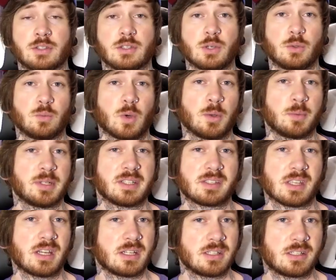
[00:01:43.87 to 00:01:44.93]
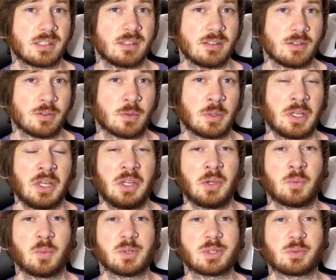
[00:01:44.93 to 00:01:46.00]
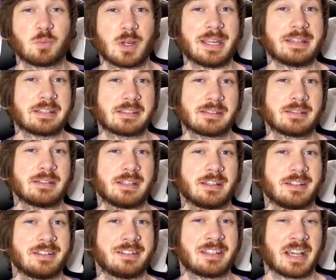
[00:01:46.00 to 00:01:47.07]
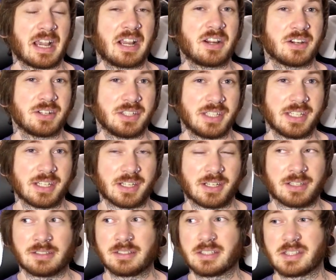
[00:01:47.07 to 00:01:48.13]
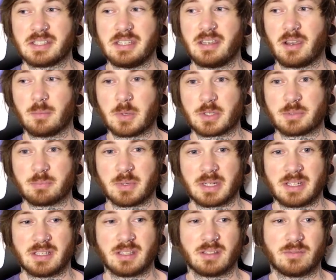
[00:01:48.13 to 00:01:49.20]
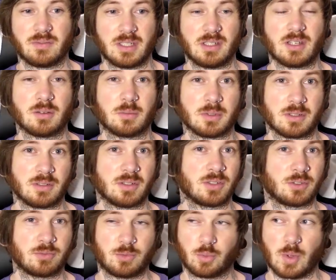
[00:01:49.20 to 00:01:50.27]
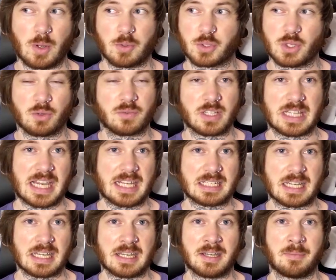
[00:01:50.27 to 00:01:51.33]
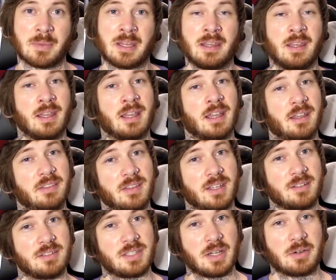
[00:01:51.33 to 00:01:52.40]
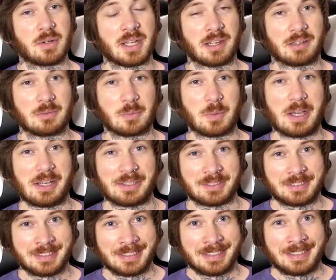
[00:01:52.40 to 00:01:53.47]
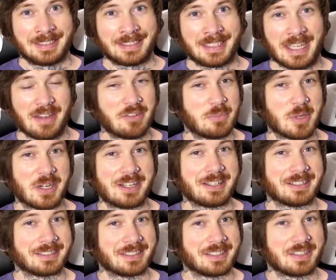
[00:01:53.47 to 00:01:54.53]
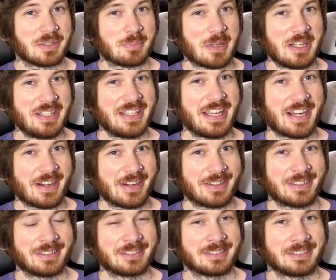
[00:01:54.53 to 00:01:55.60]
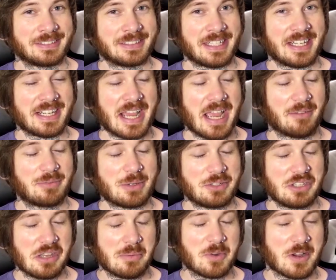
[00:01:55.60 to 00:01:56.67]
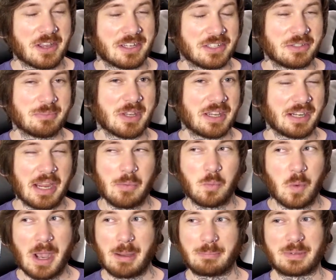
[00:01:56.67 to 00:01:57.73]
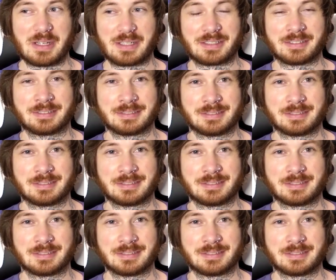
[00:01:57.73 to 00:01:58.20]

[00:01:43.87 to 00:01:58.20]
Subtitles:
So what we decided to do was wait an entire year, see how much money the video would gross over that time, and then donate. Well, everybody, it has been a year, and Afro Samurai has made a whopping